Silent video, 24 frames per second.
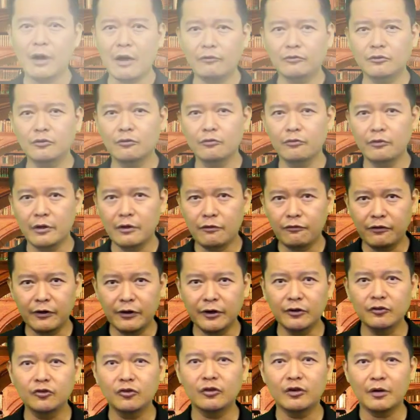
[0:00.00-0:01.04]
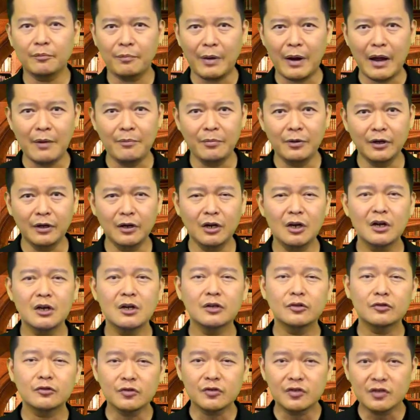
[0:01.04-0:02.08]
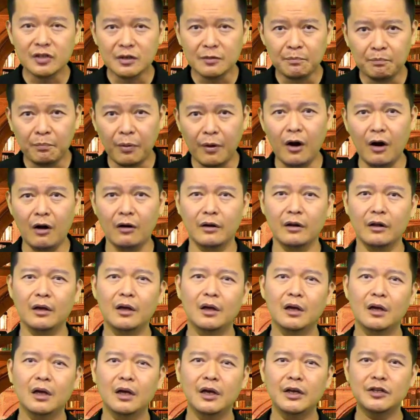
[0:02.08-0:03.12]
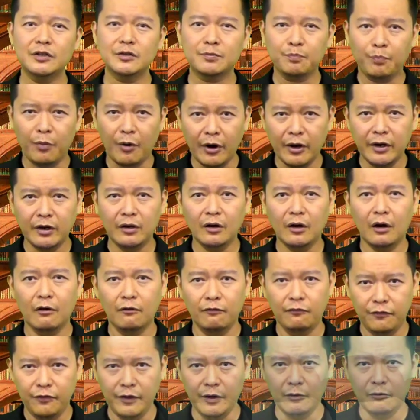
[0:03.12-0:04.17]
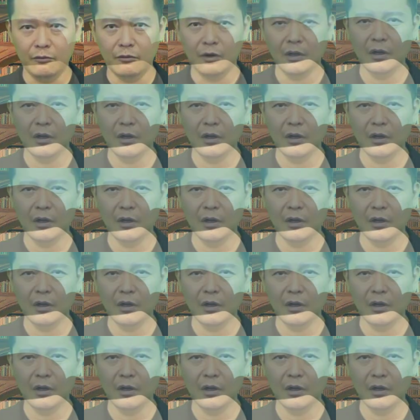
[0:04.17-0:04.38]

have to refer to the Bible to support his point of view.